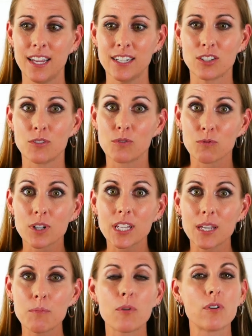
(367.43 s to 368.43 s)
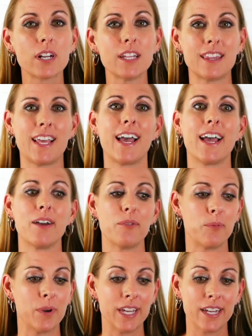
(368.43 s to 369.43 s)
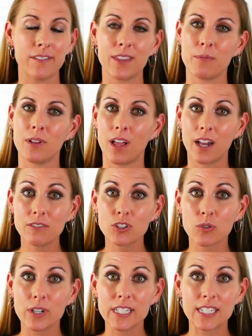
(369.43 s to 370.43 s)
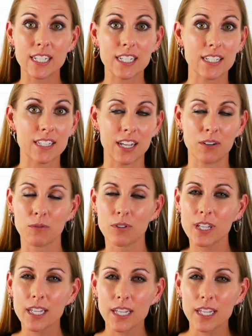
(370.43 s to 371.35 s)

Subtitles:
So it's really important that we give them a lot of choices and really